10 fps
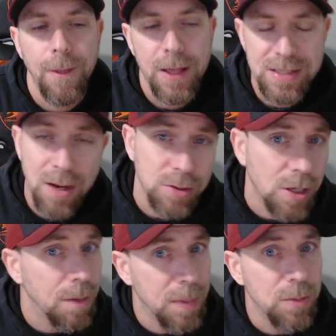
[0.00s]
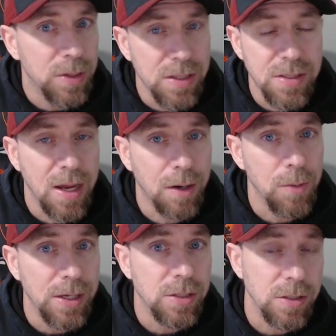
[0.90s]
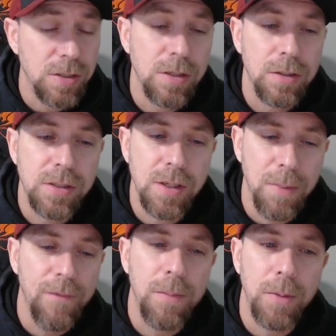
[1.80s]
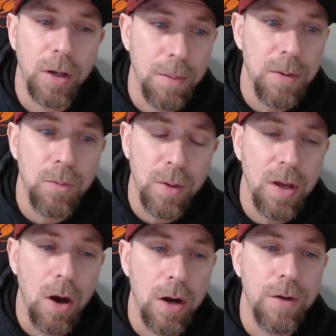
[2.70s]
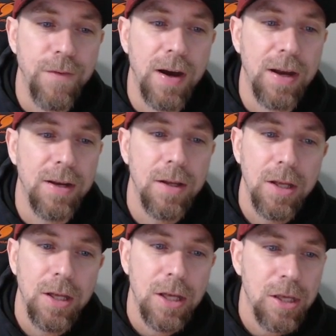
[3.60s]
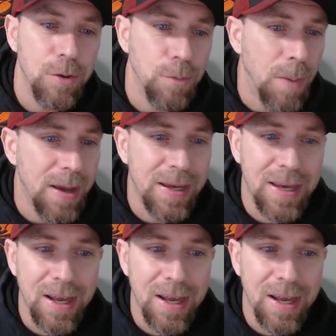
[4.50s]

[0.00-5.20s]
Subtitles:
It's how it's going to be with these decorations. Some of them are going to be really hard to find. You might get